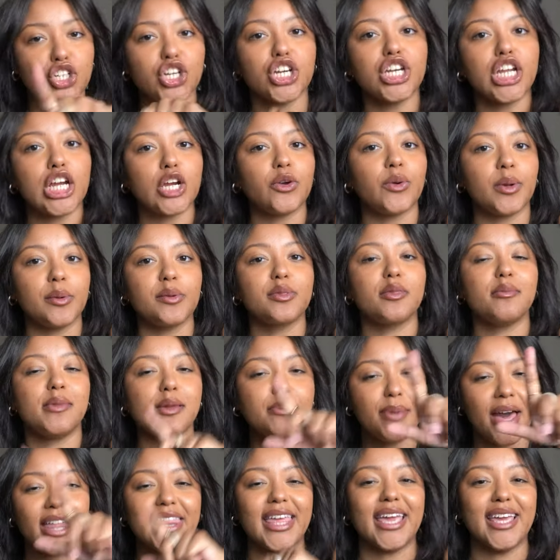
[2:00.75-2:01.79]
you're gonna agree with me
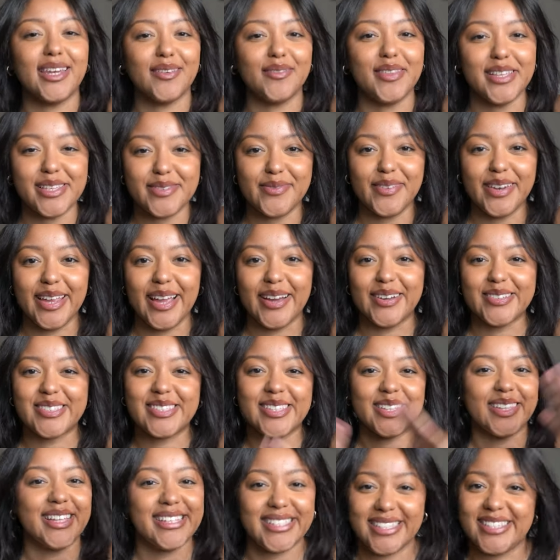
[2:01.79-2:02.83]
by the end of this video.
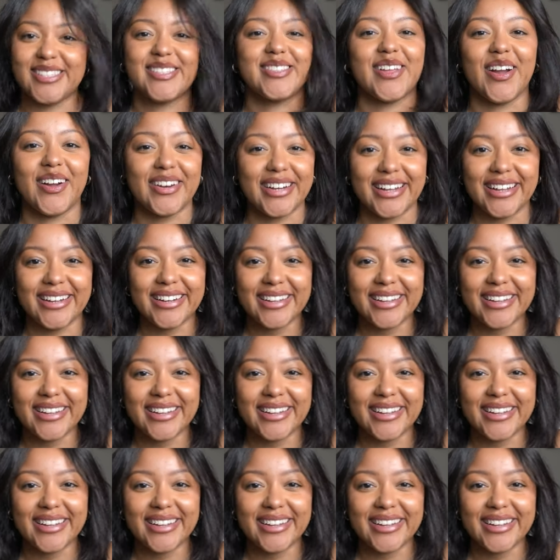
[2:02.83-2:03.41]
So let's get started.